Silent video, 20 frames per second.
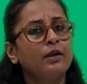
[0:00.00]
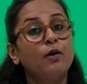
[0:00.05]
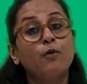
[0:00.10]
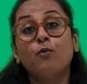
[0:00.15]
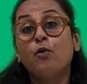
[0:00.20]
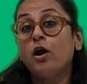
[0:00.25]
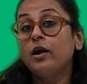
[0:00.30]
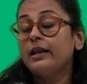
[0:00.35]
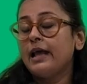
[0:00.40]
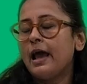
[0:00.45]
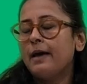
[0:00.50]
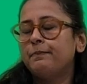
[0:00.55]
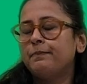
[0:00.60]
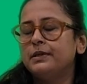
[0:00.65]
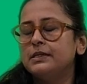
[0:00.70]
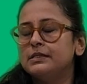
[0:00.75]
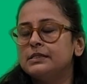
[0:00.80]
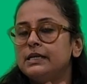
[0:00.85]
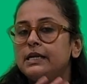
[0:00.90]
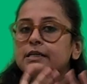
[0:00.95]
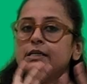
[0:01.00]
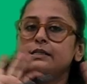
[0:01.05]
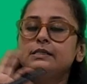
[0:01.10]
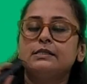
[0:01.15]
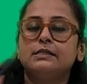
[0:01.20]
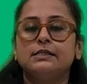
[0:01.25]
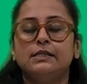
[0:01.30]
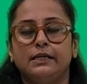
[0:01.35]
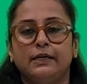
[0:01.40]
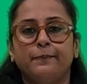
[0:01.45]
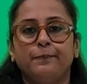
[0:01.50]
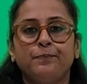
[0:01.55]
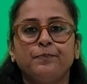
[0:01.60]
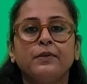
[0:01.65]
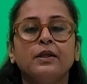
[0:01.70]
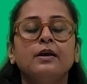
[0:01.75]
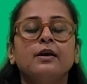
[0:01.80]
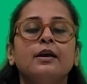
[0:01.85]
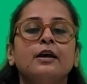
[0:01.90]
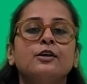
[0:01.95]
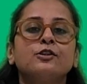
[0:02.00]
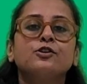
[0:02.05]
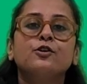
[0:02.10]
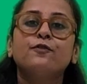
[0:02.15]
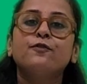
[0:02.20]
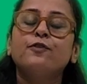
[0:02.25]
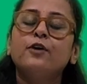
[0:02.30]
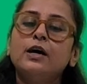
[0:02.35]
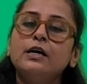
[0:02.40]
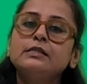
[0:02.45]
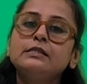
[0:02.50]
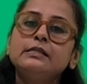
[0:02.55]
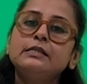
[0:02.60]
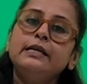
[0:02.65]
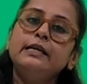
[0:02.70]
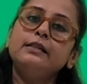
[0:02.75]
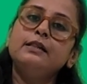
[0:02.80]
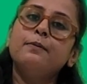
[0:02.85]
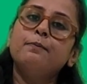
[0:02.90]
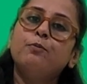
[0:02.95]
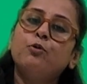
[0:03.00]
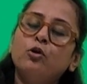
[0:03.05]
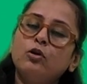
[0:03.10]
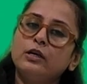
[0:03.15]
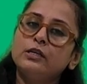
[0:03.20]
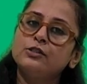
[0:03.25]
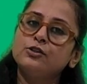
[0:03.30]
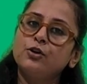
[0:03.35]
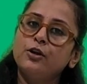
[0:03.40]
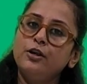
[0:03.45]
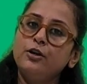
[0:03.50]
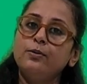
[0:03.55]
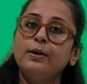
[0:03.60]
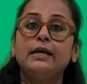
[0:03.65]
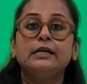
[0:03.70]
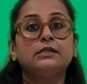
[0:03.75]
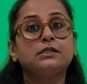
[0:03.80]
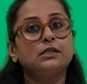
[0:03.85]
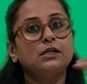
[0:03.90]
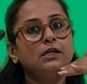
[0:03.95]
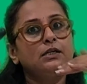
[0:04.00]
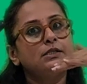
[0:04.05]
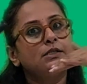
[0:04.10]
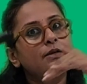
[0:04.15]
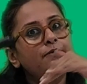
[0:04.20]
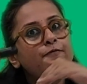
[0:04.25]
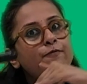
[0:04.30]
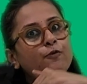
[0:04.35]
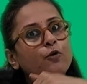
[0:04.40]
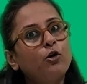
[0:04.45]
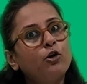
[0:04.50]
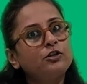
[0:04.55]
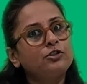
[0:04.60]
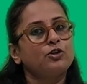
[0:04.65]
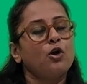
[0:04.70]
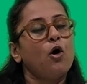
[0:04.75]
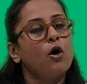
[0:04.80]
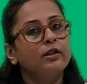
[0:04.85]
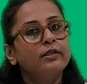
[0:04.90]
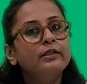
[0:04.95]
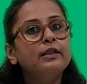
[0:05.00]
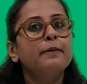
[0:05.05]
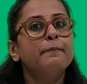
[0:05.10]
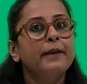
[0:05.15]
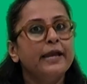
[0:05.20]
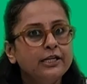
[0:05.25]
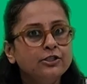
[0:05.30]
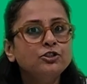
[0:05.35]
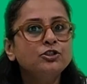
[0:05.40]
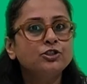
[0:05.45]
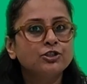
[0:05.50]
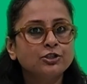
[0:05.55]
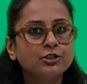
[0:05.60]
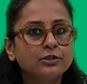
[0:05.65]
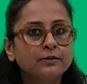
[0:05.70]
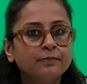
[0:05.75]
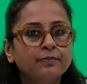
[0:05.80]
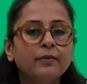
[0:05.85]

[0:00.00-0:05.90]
What happens? Let us see. So firstly, the book is going to exert some force on the bench.